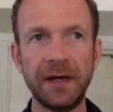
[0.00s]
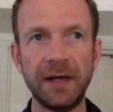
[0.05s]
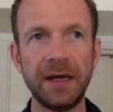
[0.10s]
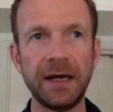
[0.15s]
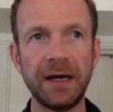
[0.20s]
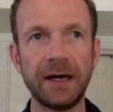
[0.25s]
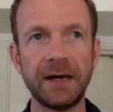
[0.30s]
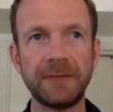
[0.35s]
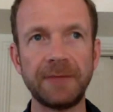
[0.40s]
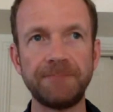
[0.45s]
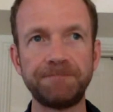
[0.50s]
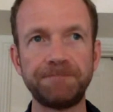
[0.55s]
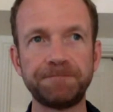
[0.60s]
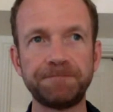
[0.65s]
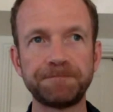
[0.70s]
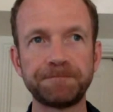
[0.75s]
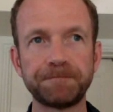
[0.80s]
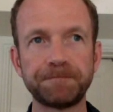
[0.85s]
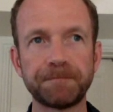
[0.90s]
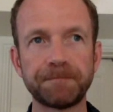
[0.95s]
But
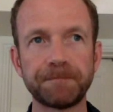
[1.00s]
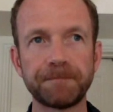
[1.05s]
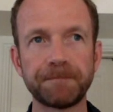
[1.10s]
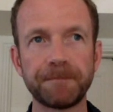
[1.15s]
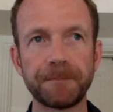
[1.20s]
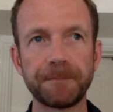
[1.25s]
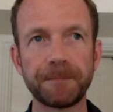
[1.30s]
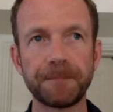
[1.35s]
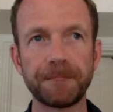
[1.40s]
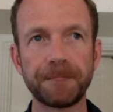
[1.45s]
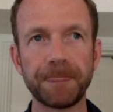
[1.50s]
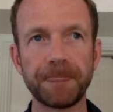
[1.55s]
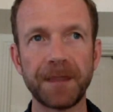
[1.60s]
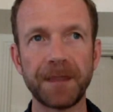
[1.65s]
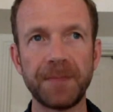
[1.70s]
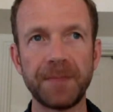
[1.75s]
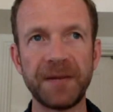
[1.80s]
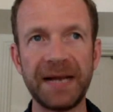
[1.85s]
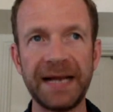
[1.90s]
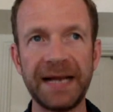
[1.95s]

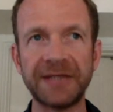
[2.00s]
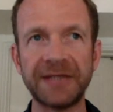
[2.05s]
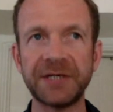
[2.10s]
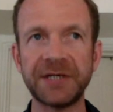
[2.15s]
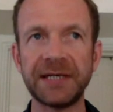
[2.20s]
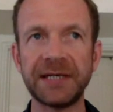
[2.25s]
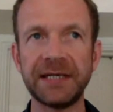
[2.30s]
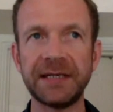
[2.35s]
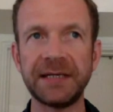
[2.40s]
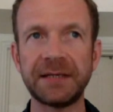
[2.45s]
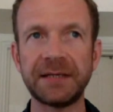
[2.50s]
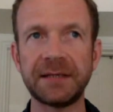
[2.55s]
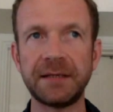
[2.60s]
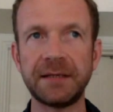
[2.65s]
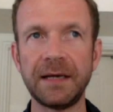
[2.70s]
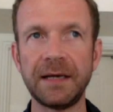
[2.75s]
actually,